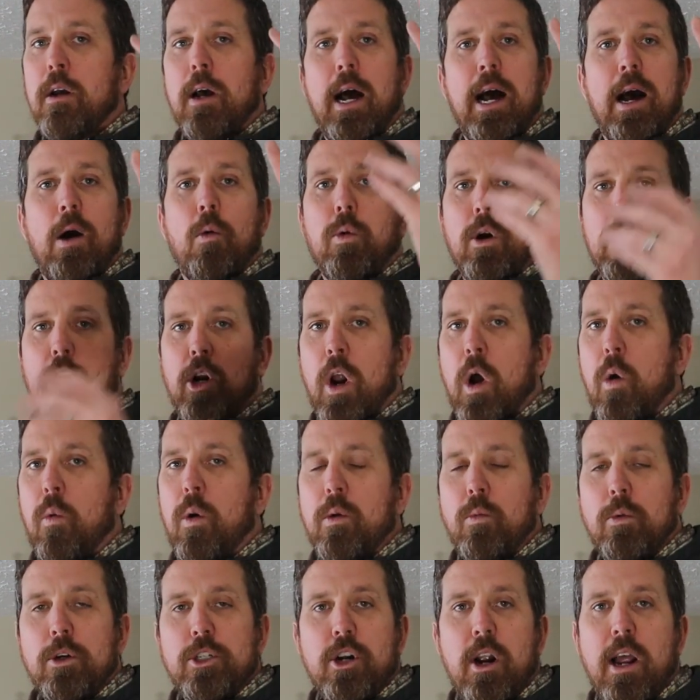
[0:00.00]
We're
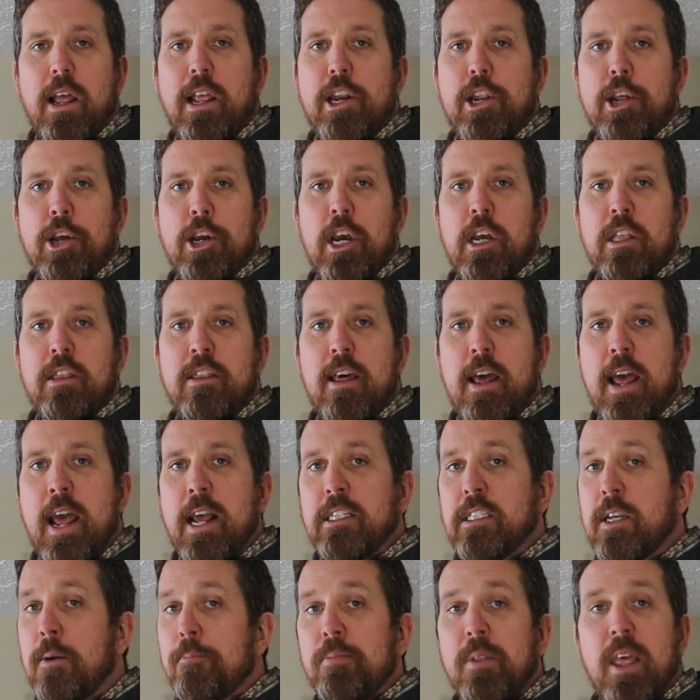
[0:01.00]
growing. We're trying to do good
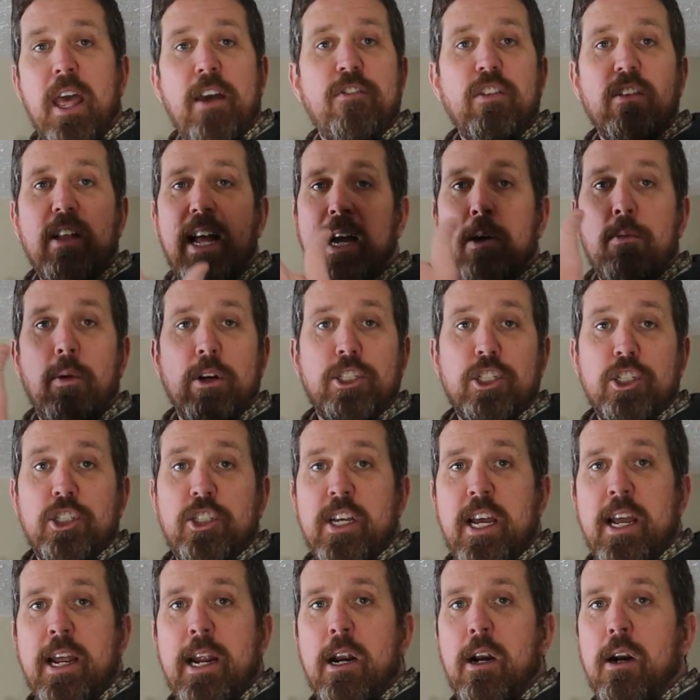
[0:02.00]
things. If you like what you
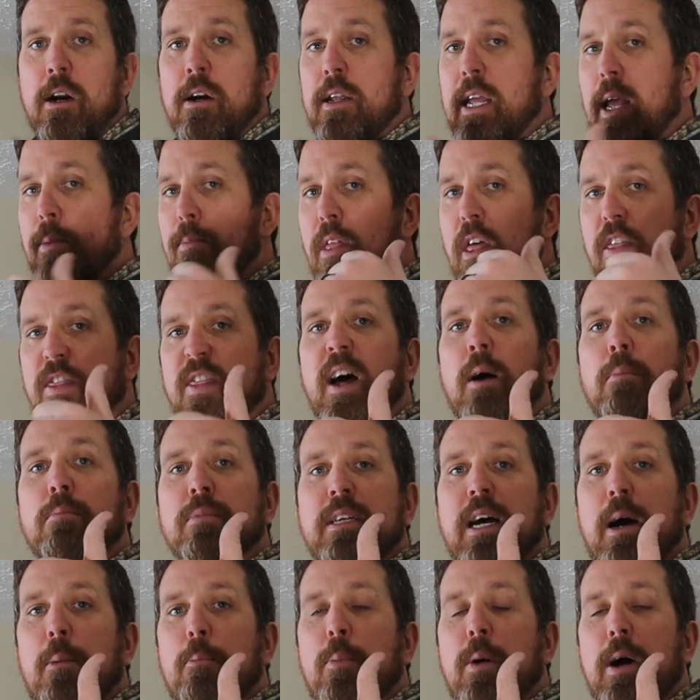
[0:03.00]
see here, give me the
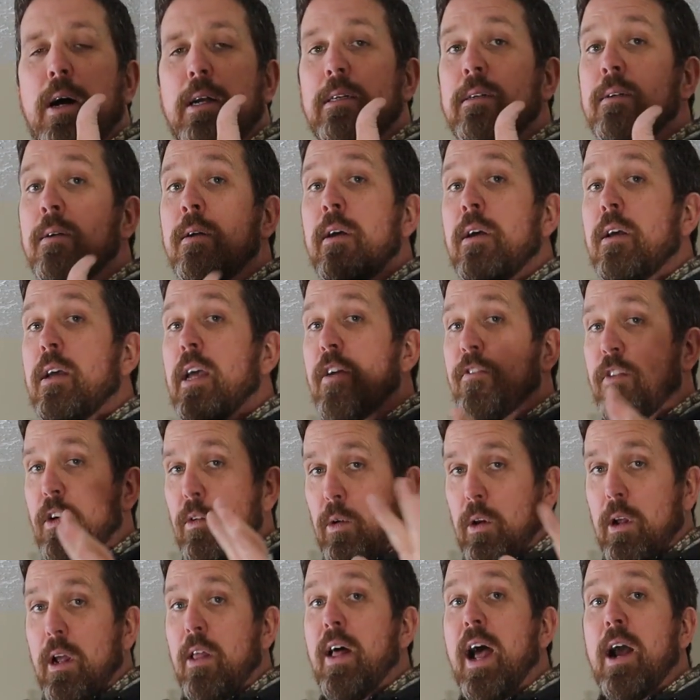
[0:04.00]
thumbs up button. If you
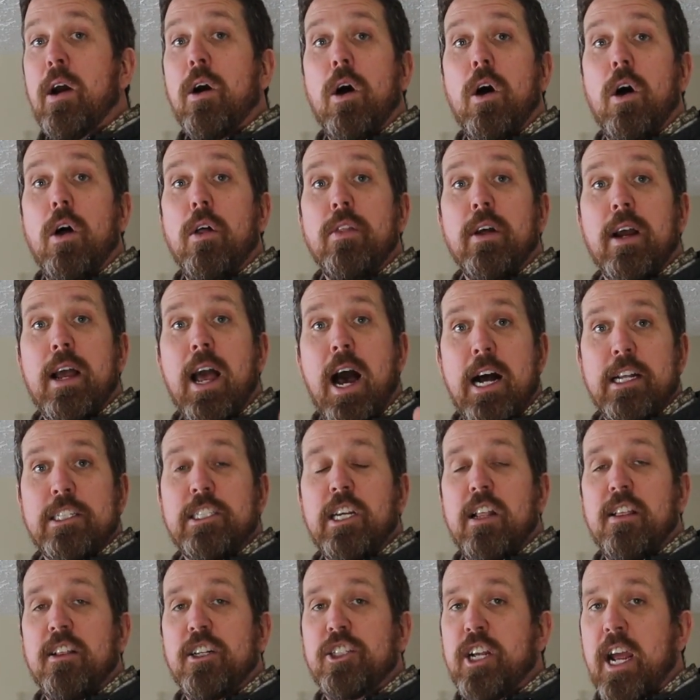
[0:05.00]
really like the
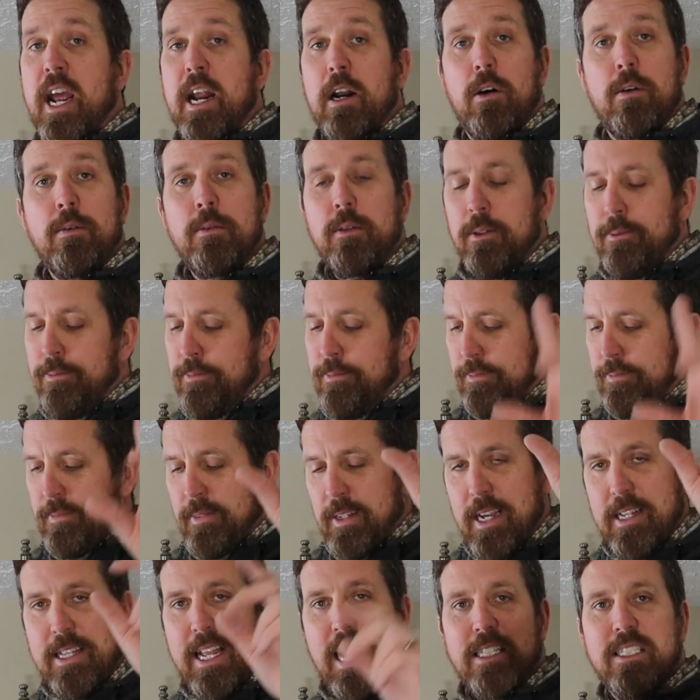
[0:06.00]
content of the channel,
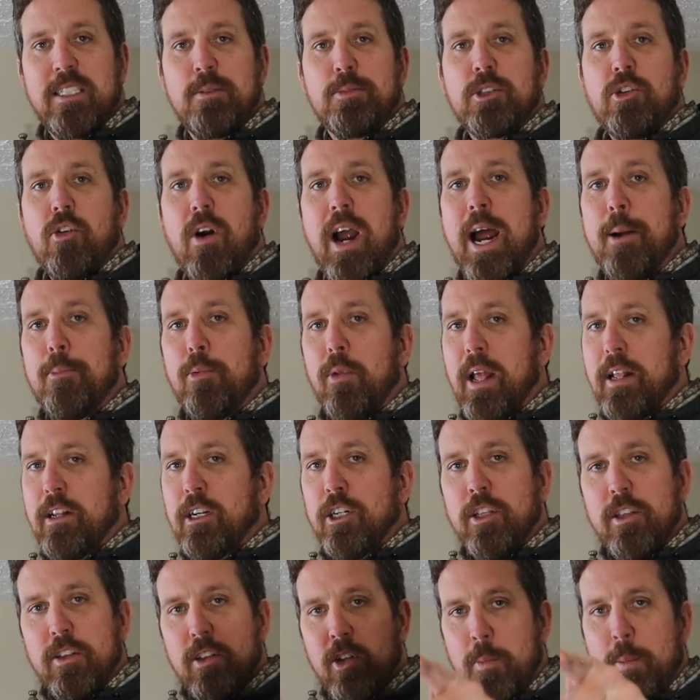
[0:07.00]
hit that subscribe link.
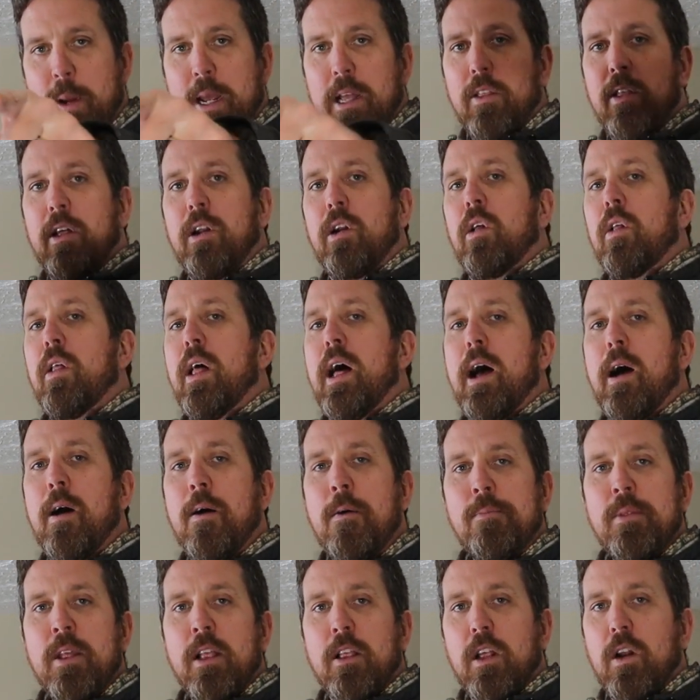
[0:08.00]
There'll be a
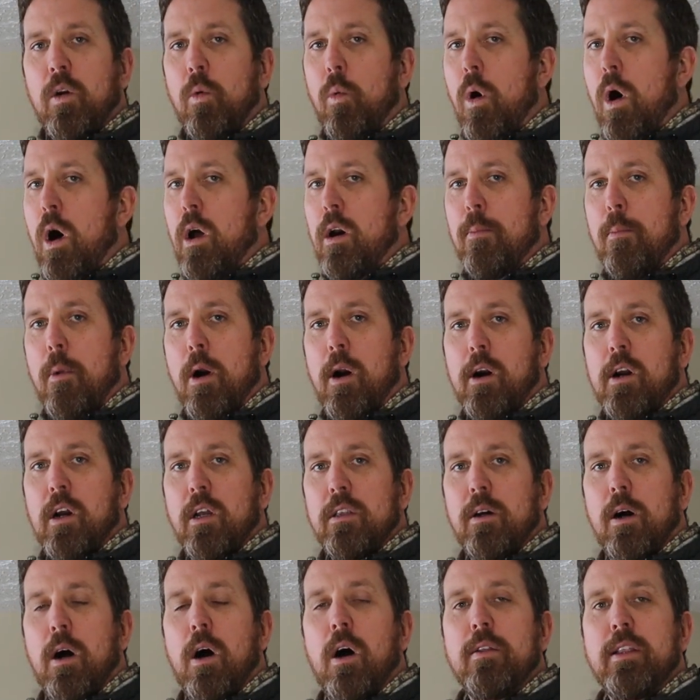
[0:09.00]
little watermark
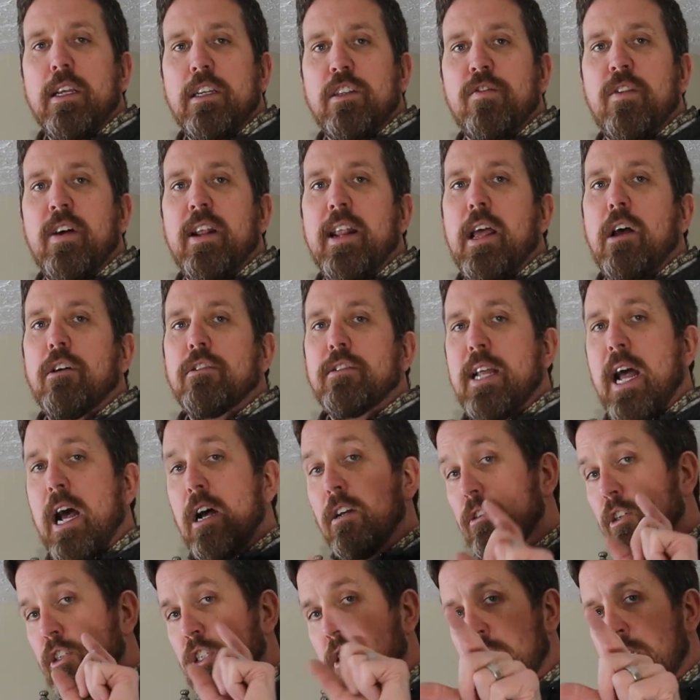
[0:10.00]
on these videos now.
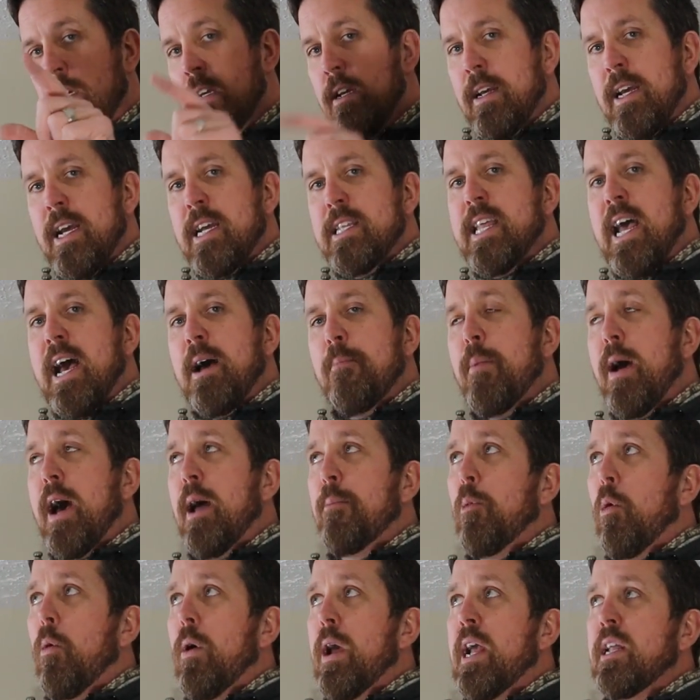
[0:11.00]
So just hit that
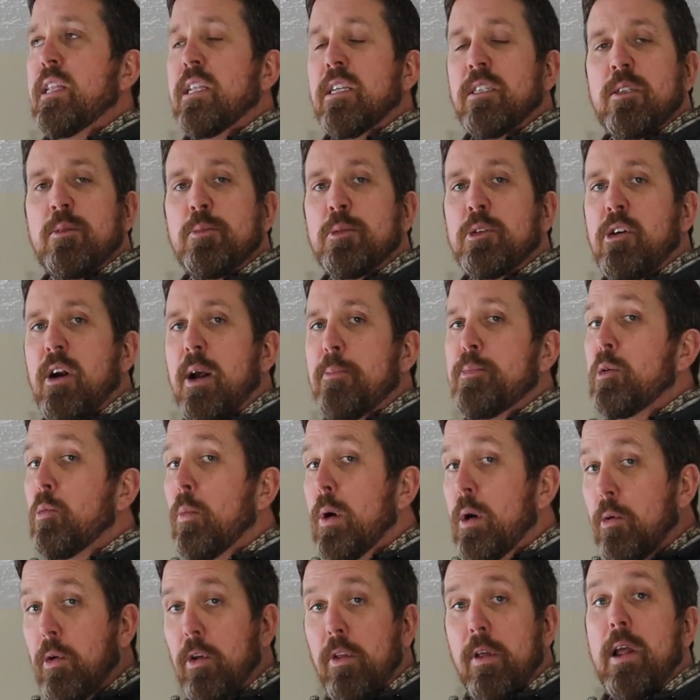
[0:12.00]
bad boy. Hit the subscription.
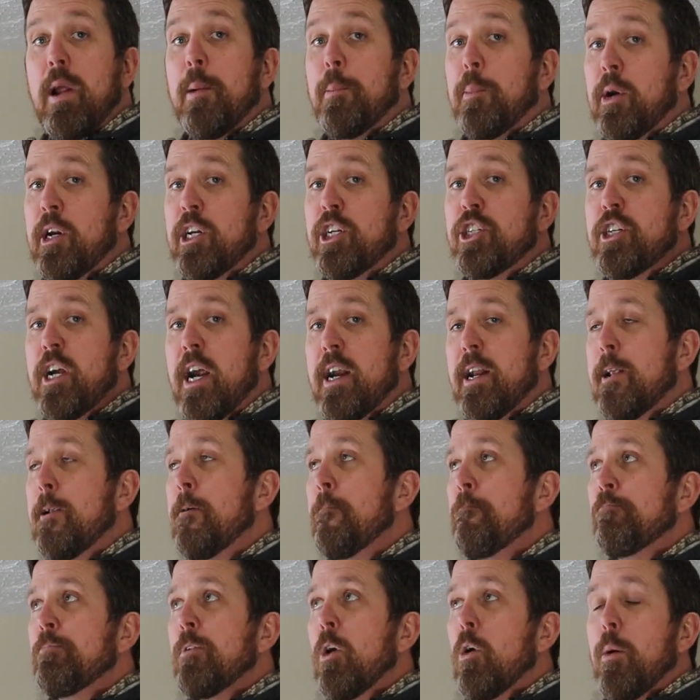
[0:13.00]
We really appreciate it.
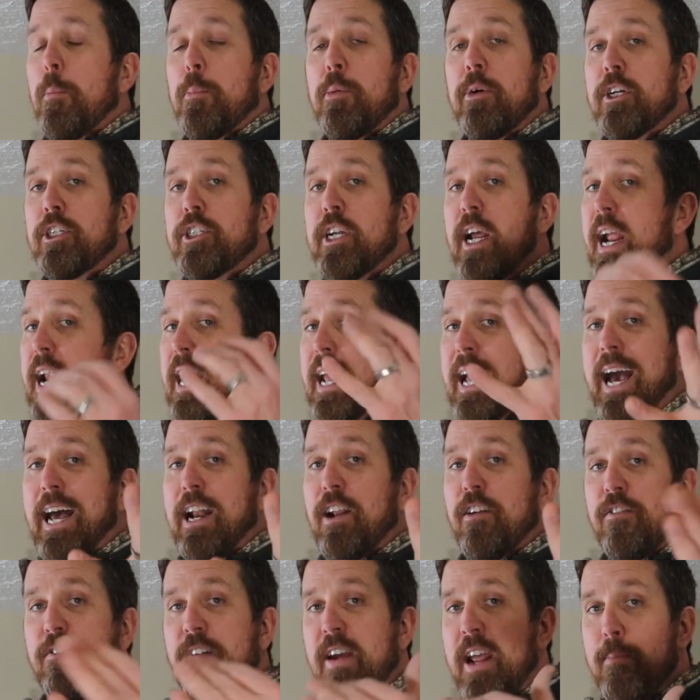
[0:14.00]
Appreciate any
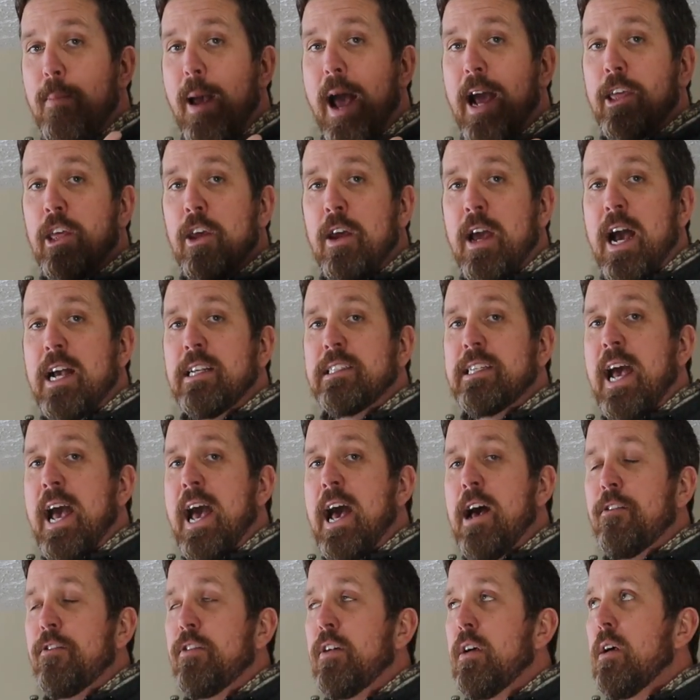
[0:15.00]
kind of feedback you guys
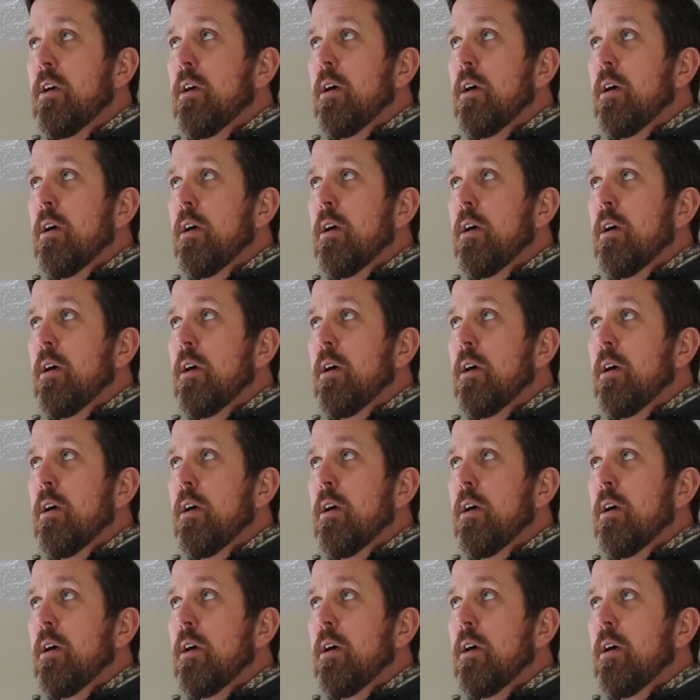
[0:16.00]
have.